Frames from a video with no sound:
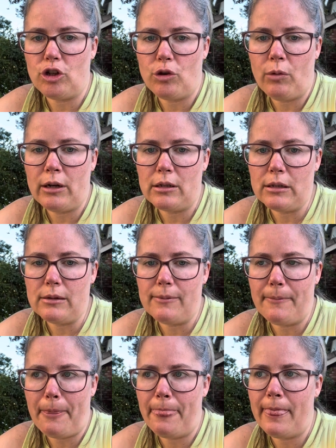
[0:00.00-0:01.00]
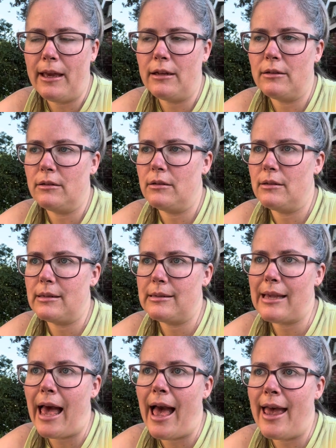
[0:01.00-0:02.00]
You want to then
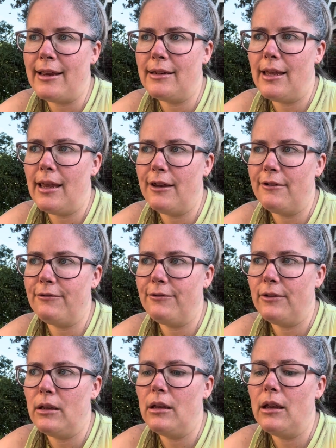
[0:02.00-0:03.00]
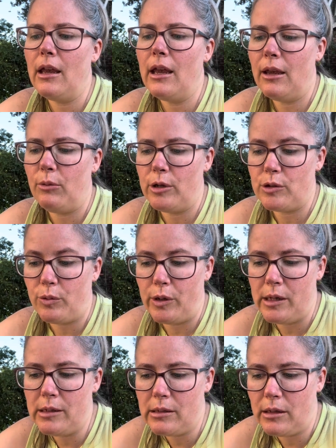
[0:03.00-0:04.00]
decide if it was
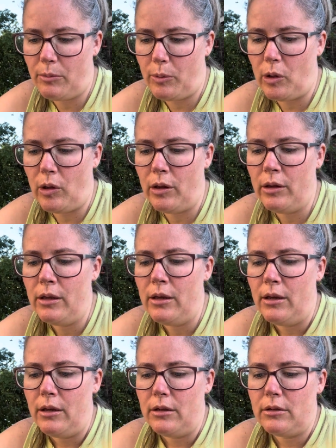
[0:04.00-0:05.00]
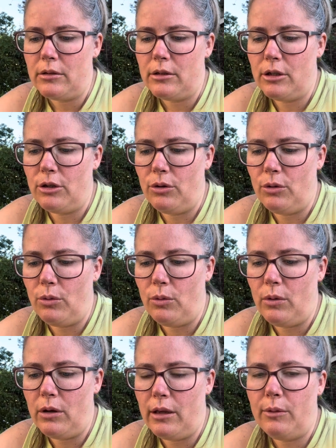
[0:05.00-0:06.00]
reasonable
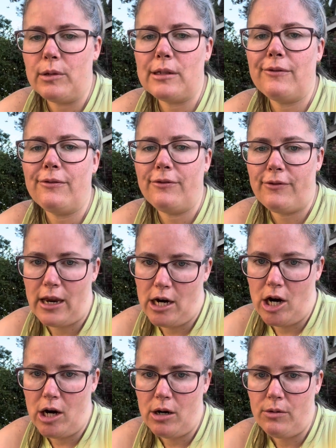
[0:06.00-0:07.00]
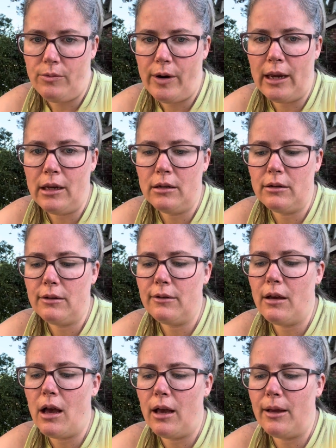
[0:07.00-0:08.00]
it was fair, right?
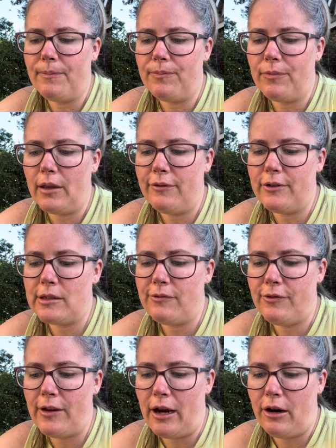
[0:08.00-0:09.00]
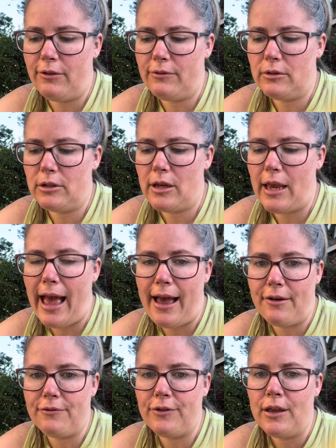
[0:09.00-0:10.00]
If it's fair to
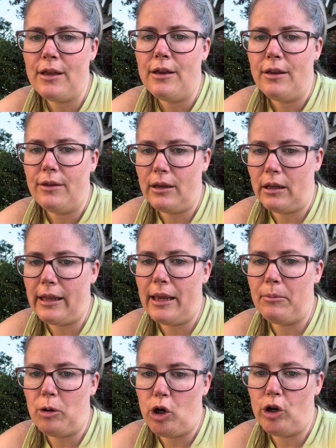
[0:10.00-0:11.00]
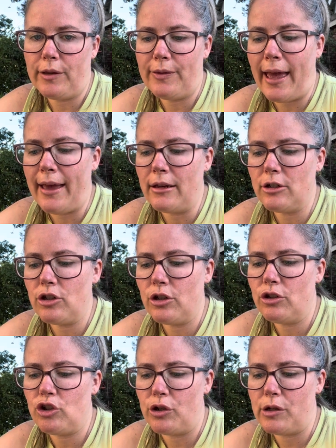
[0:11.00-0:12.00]
have the claim heard in that
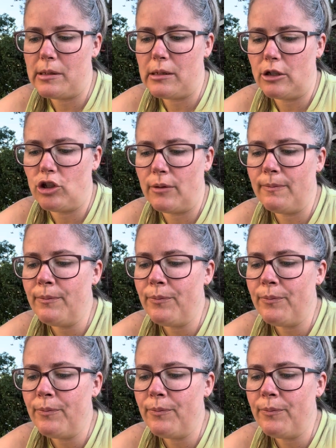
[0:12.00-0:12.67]
jurisdiction.